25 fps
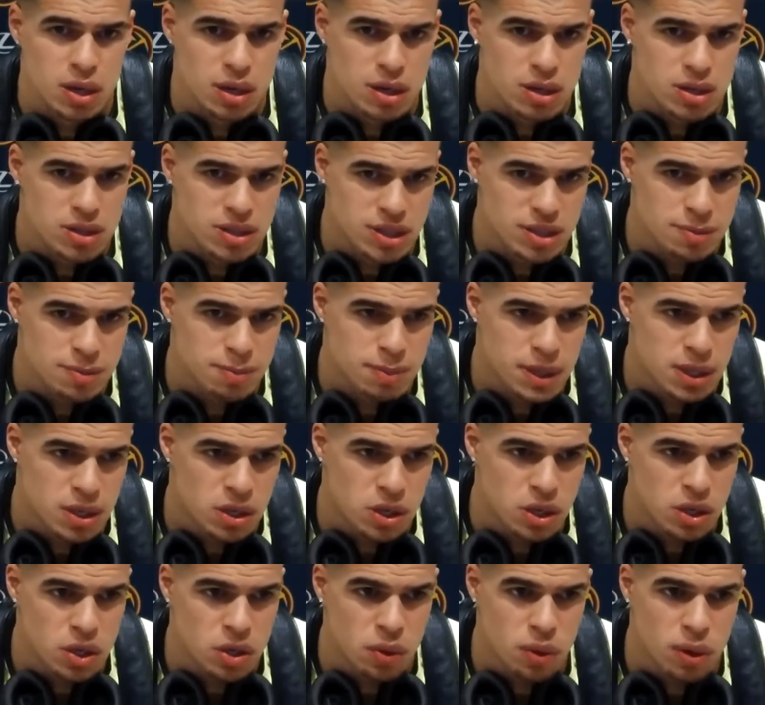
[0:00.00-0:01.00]
Just beating
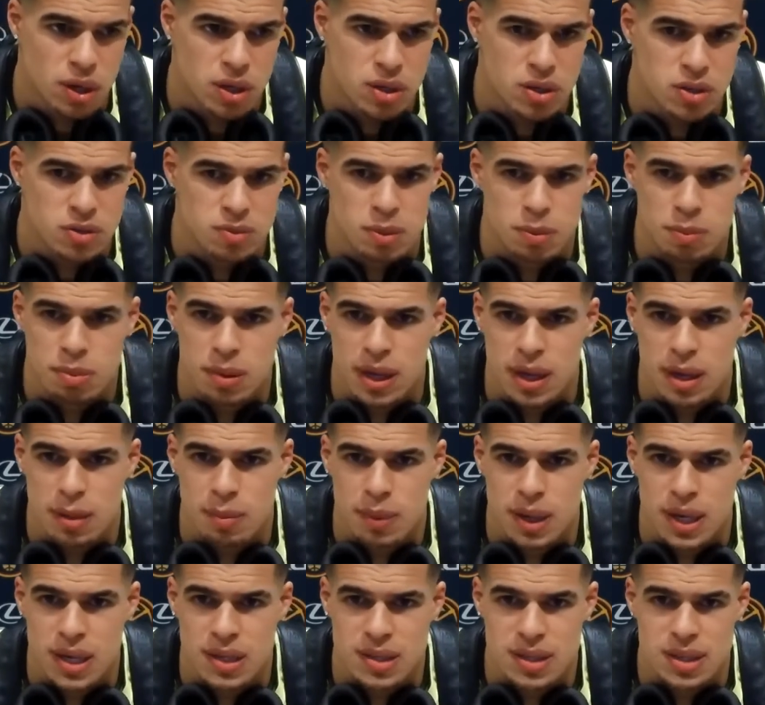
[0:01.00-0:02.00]
New York, who's been playing
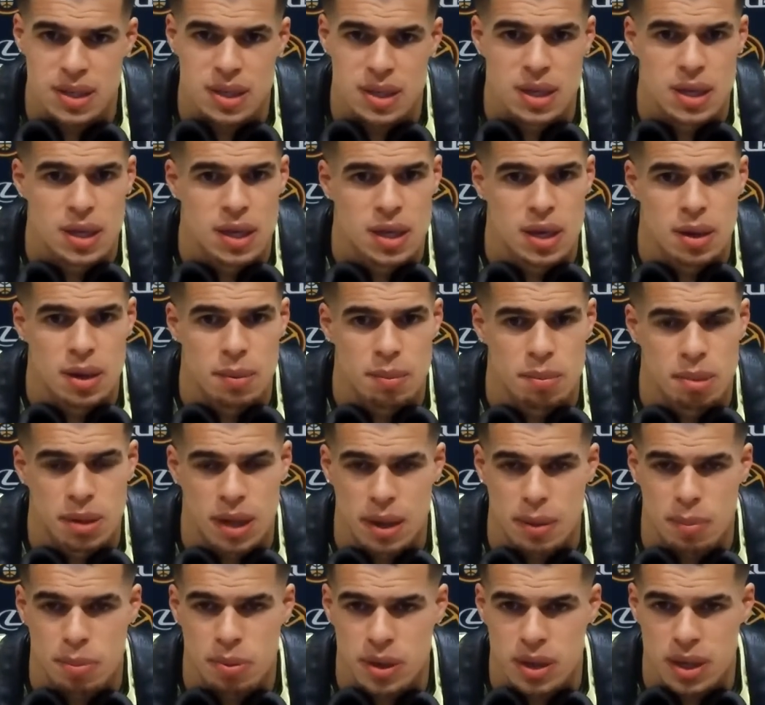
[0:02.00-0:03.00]
amazing.
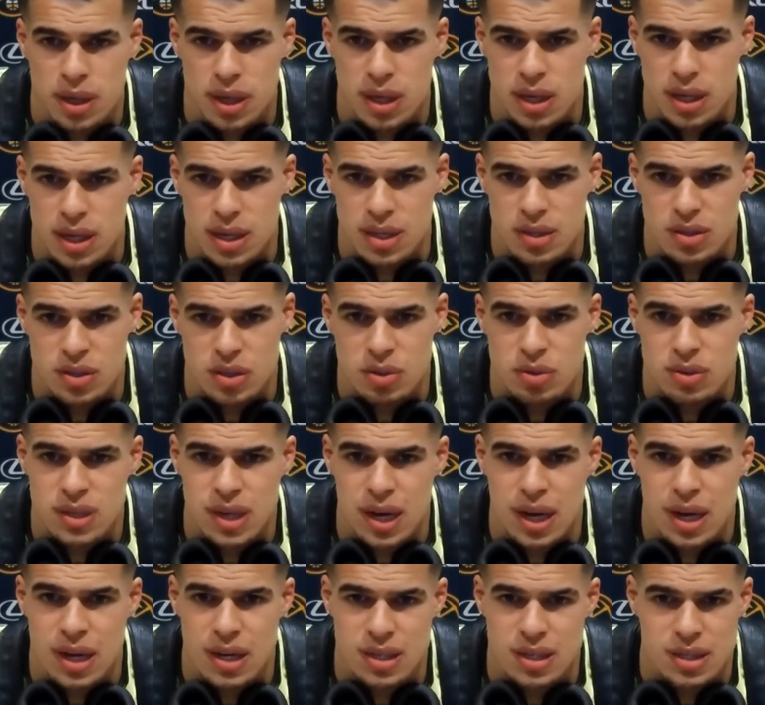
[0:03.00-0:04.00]
Played pretty good against
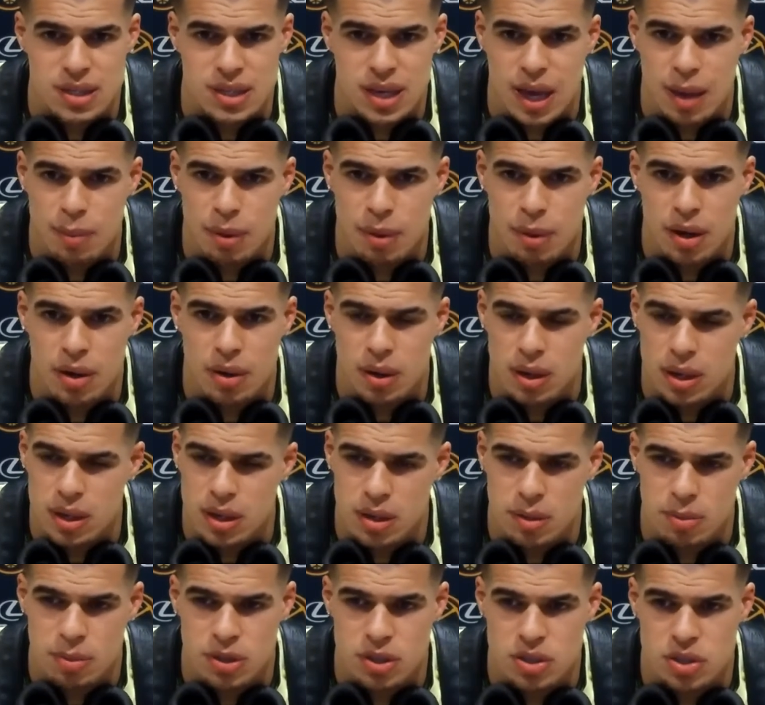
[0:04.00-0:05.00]
Utah, just came out a
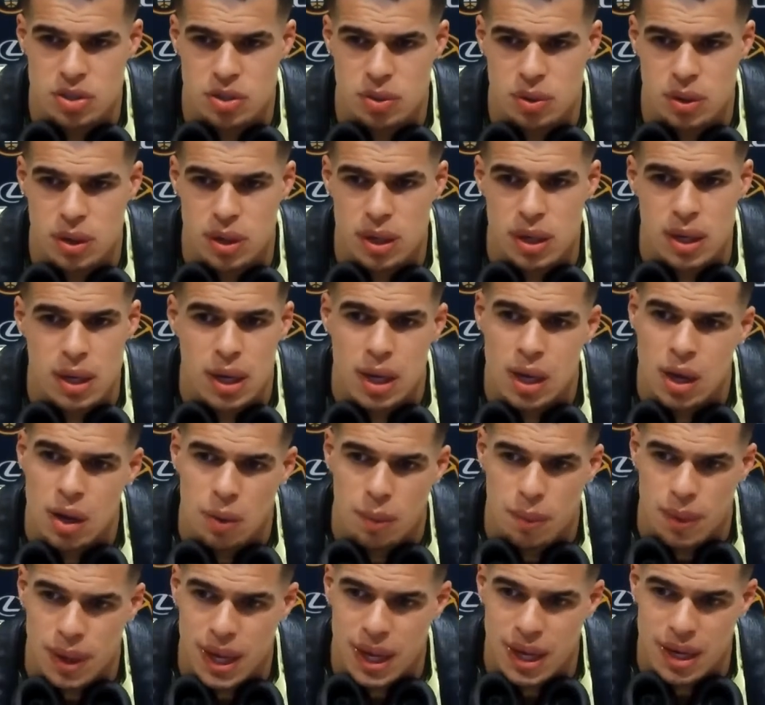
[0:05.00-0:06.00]
little bit short.
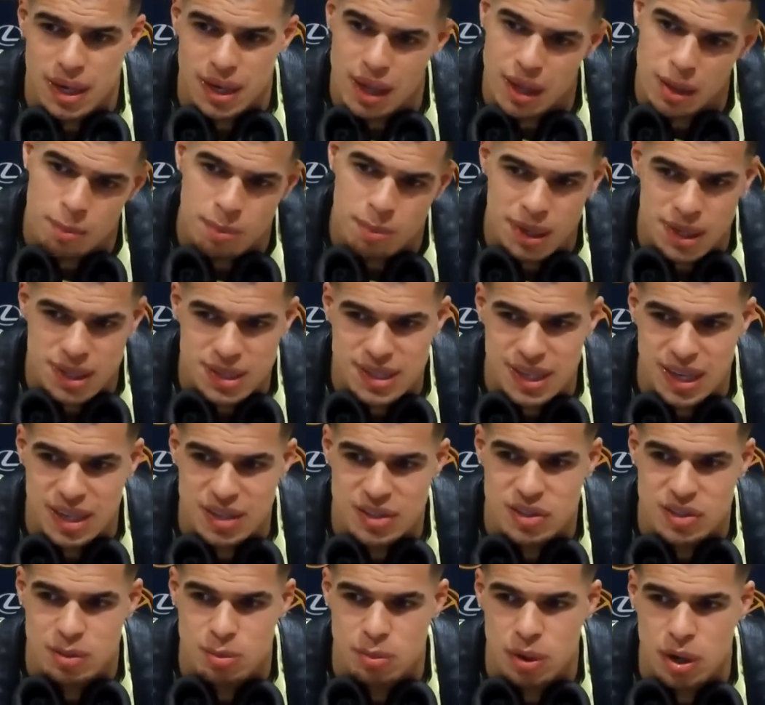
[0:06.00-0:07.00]
We got another big
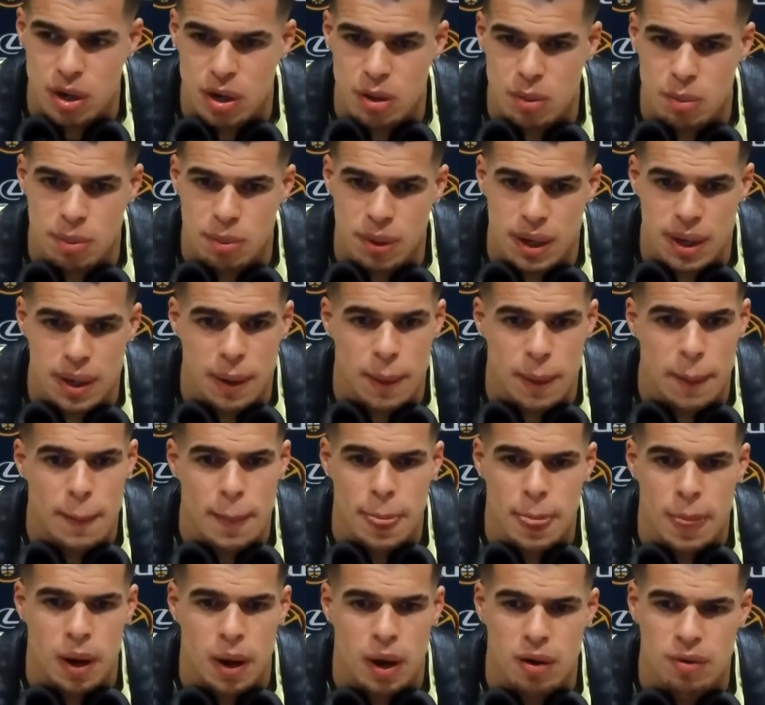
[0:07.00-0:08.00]
test tomorrow, but
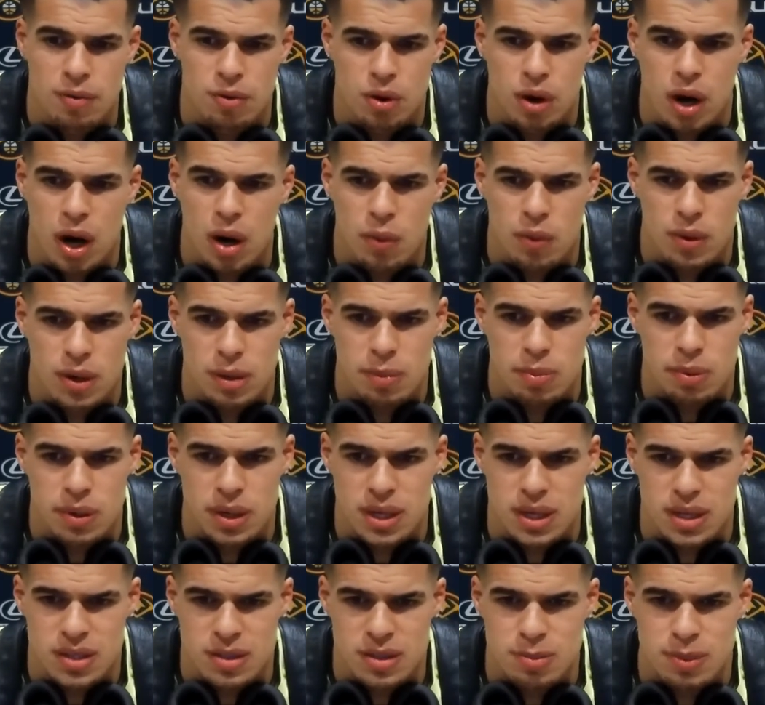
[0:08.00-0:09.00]
overall we're in a pretty
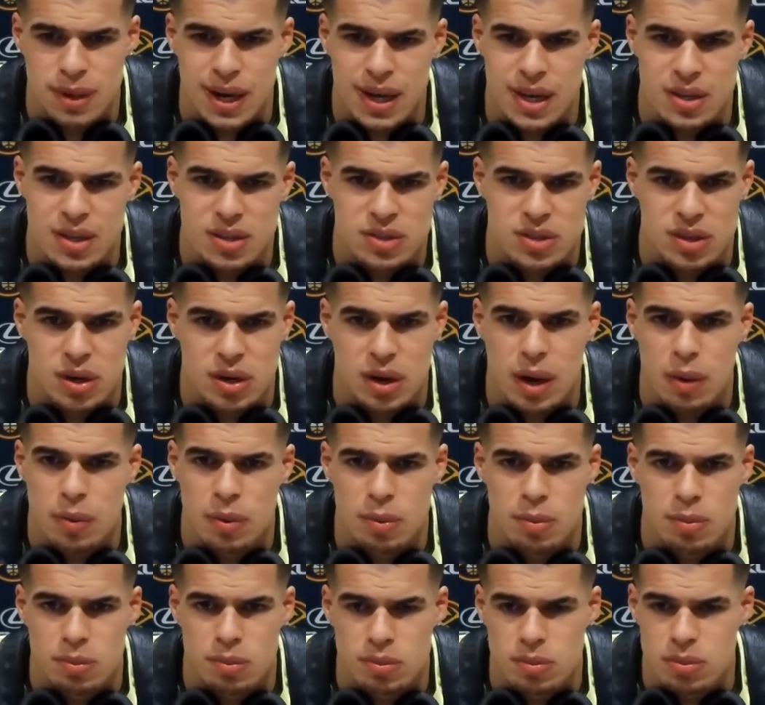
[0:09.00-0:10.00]
good spot, so
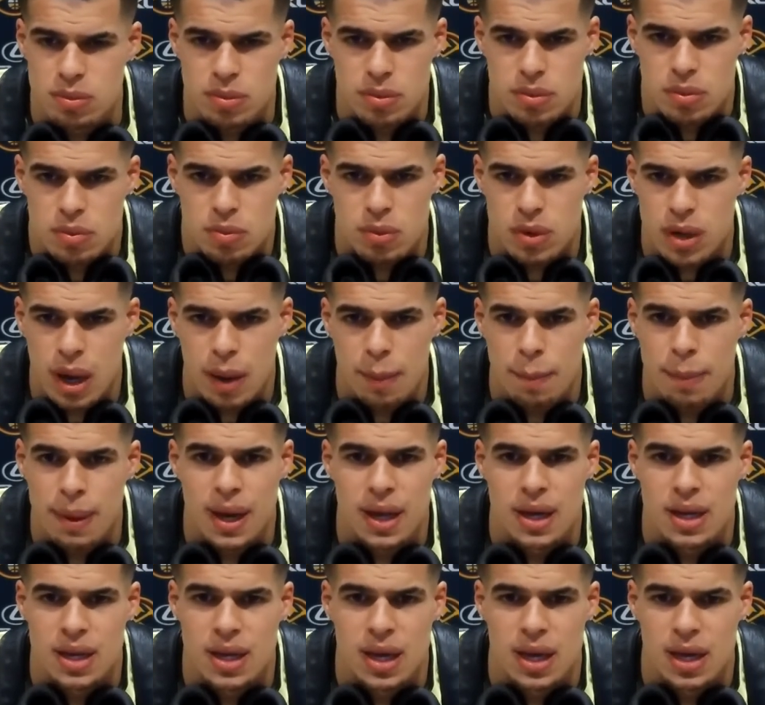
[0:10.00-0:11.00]
we're not
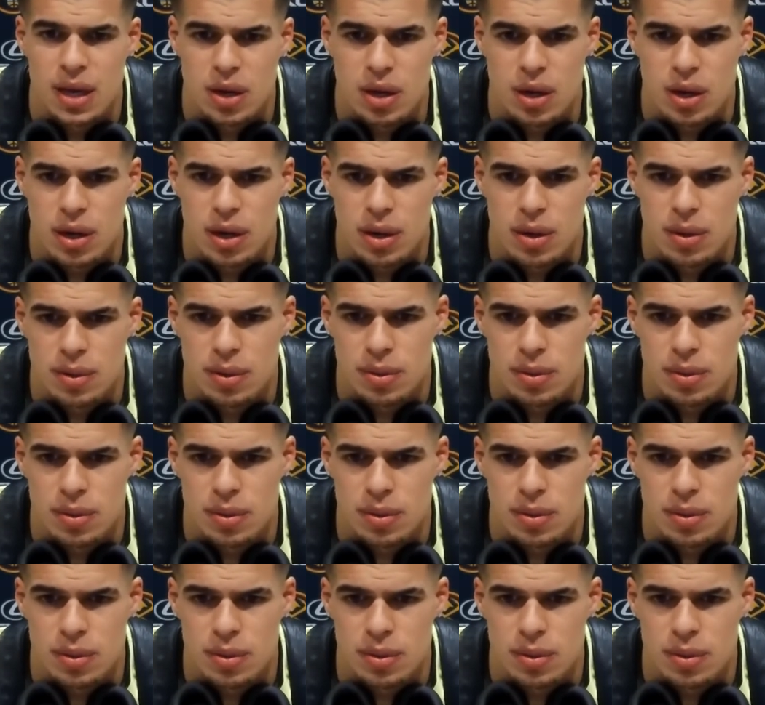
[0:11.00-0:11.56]
panicking at all.